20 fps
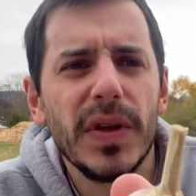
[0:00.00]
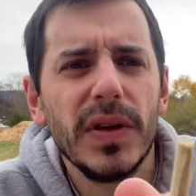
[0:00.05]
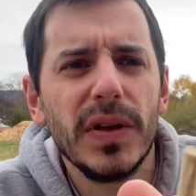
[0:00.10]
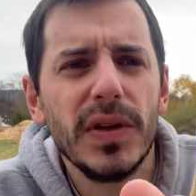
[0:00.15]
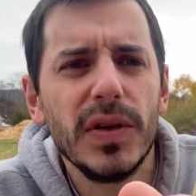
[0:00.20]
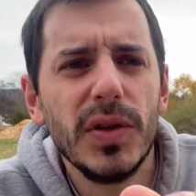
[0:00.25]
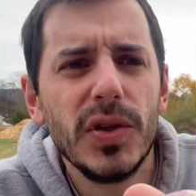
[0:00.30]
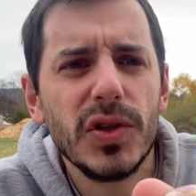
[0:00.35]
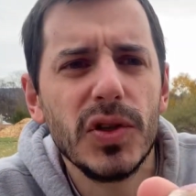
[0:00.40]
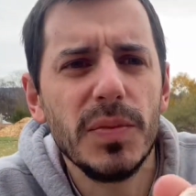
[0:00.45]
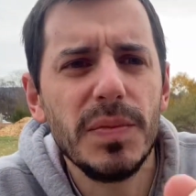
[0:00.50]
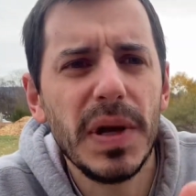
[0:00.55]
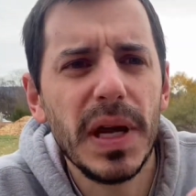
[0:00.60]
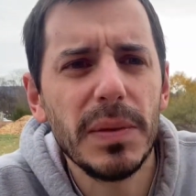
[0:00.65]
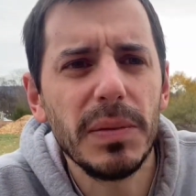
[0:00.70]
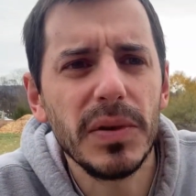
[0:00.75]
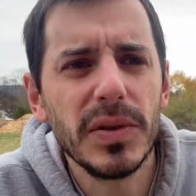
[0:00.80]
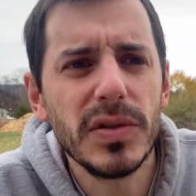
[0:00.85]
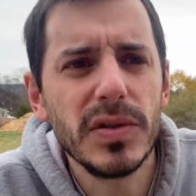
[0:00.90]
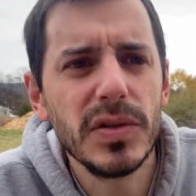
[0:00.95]
you should be
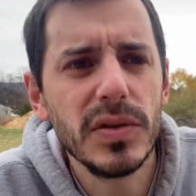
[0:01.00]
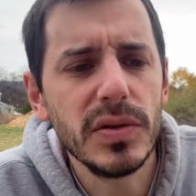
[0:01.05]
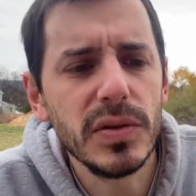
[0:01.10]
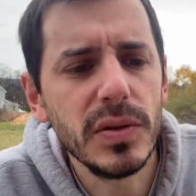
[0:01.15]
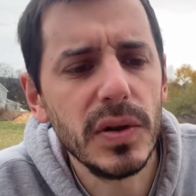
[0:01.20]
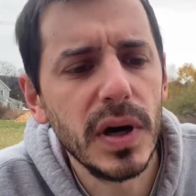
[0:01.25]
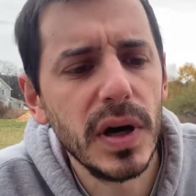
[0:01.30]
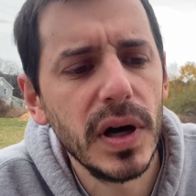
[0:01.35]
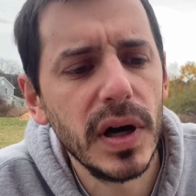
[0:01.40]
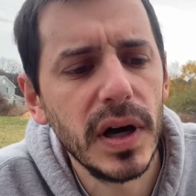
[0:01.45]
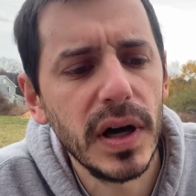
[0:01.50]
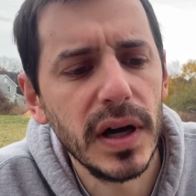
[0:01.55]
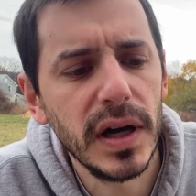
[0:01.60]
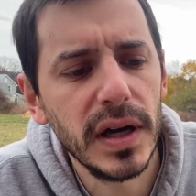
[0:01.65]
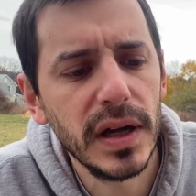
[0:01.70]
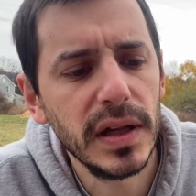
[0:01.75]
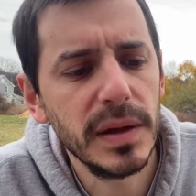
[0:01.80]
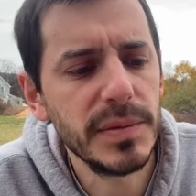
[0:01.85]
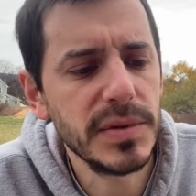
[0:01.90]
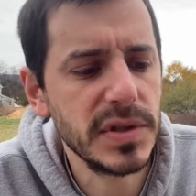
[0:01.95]
able to,
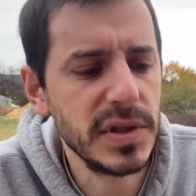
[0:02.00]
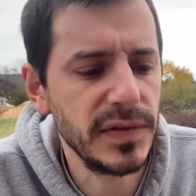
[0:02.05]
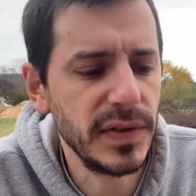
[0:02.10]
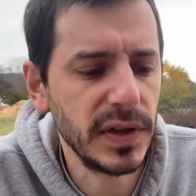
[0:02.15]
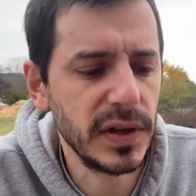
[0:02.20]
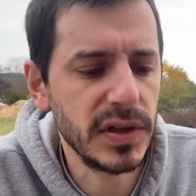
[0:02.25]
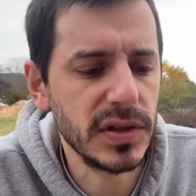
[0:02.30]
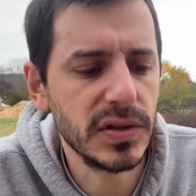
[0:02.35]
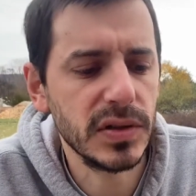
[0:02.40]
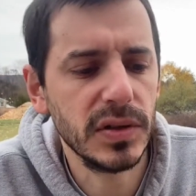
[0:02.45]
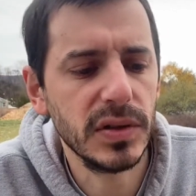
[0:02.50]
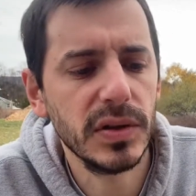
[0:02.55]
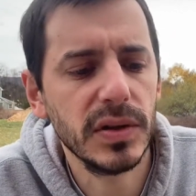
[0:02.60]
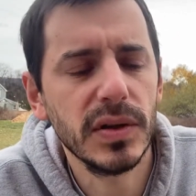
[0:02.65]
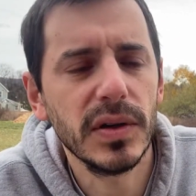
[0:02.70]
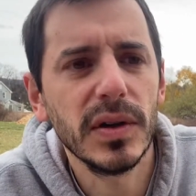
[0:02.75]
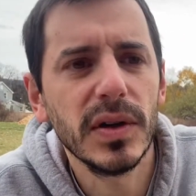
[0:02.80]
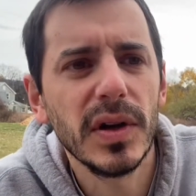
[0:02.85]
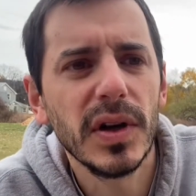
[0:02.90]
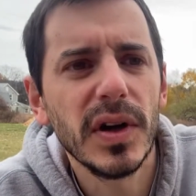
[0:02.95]
let me see if I can show you,
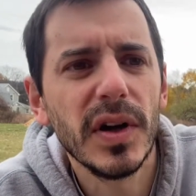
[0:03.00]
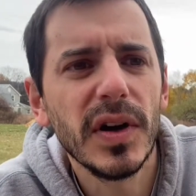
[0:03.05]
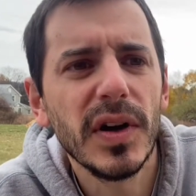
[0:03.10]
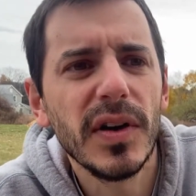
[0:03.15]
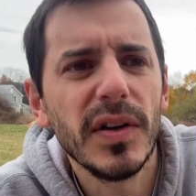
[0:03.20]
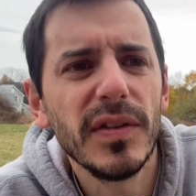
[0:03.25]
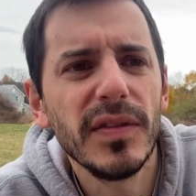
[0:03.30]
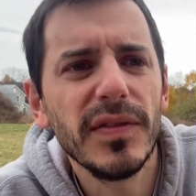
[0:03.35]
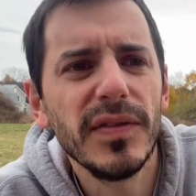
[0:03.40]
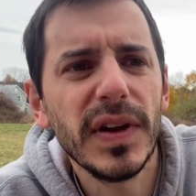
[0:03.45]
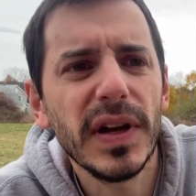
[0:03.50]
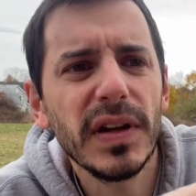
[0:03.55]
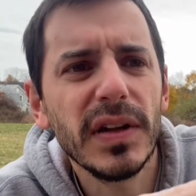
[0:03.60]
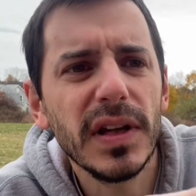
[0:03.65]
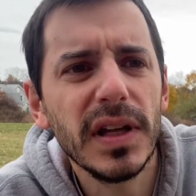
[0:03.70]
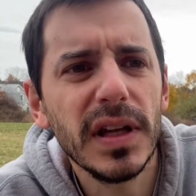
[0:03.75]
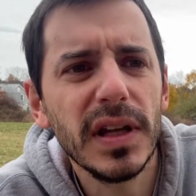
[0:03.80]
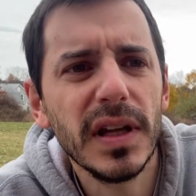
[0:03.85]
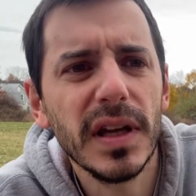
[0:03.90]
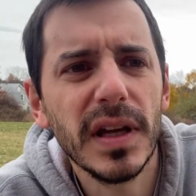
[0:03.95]

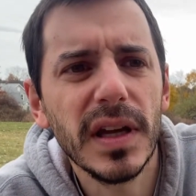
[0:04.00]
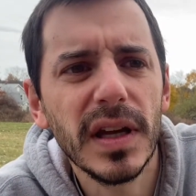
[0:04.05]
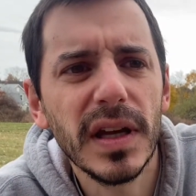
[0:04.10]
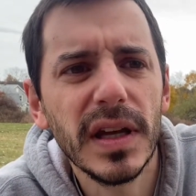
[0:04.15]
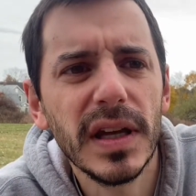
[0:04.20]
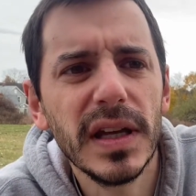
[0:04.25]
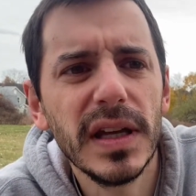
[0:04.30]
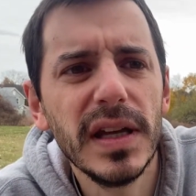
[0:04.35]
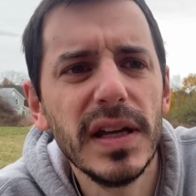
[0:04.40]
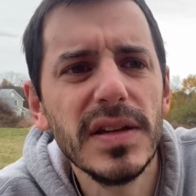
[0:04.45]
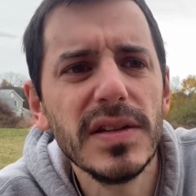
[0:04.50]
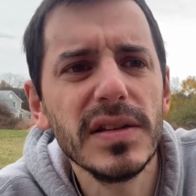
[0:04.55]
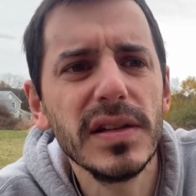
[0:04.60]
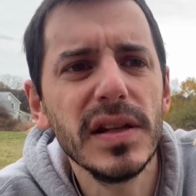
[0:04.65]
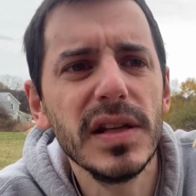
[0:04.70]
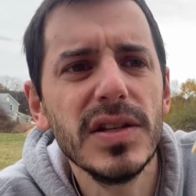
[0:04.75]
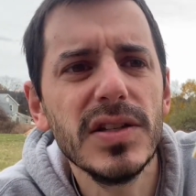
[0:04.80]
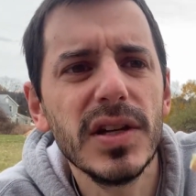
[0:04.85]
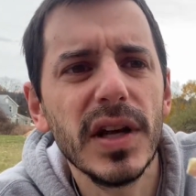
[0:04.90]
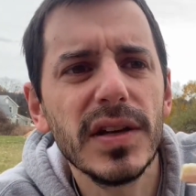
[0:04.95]
fairly
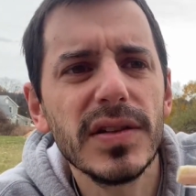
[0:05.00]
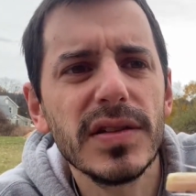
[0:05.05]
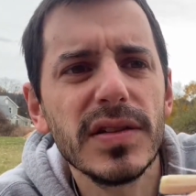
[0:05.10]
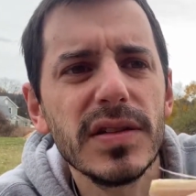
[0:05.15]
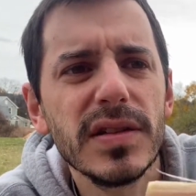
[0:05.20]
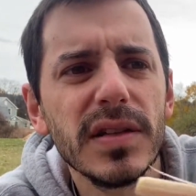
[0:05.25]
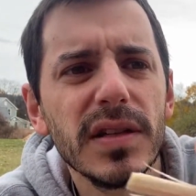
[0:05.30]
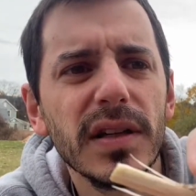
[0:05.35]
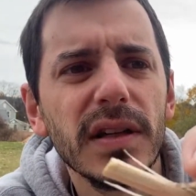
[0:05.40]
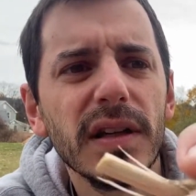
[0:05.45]
easily this